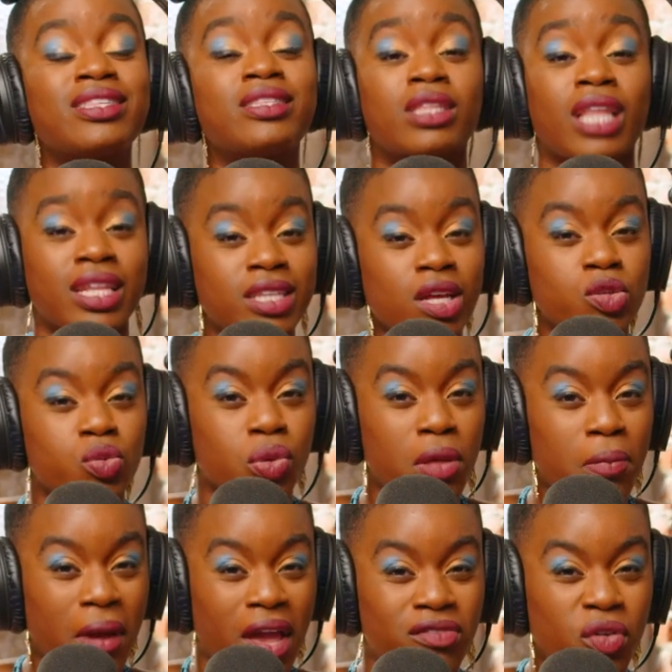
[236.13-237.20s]
That sounds really
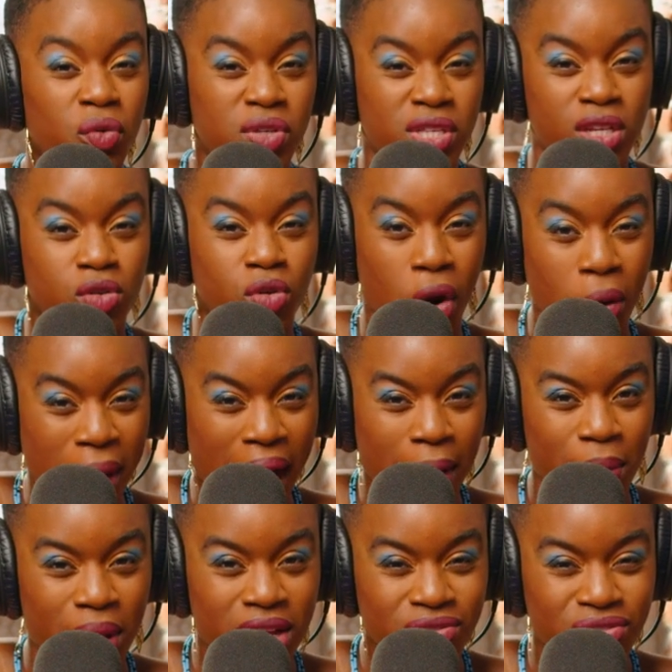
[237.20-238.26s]
painful. Was the grow back
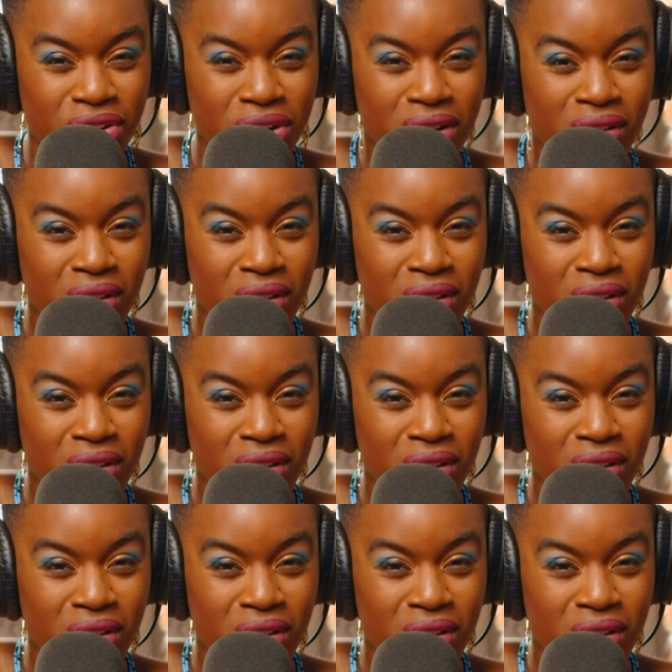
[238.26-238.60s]
painful?